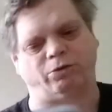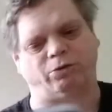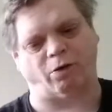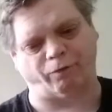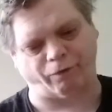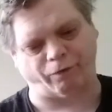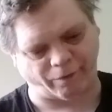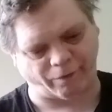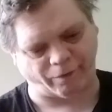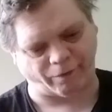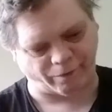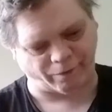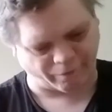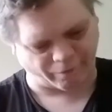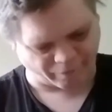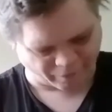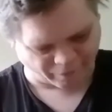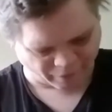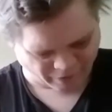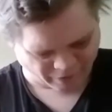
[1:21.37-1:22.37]

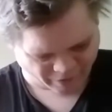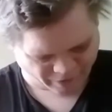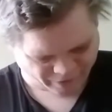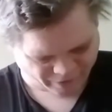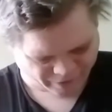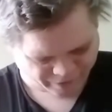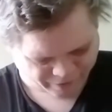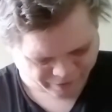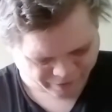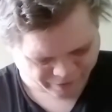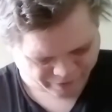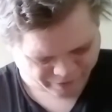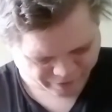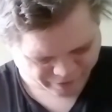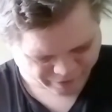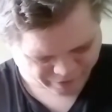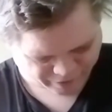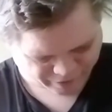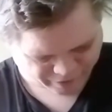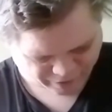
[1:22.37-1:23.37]

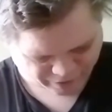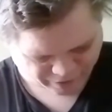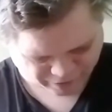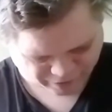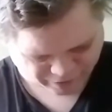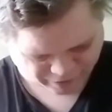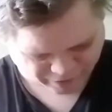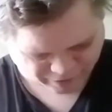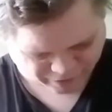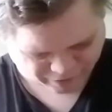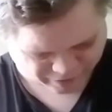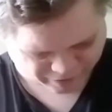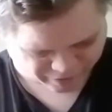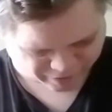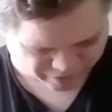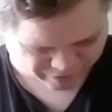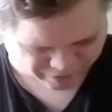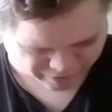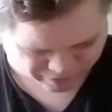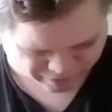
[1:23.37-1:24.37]

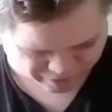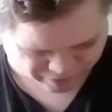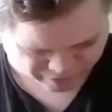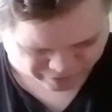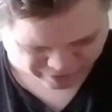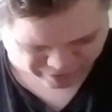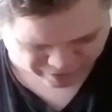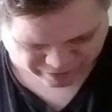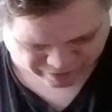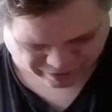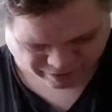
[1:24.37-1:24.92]
Because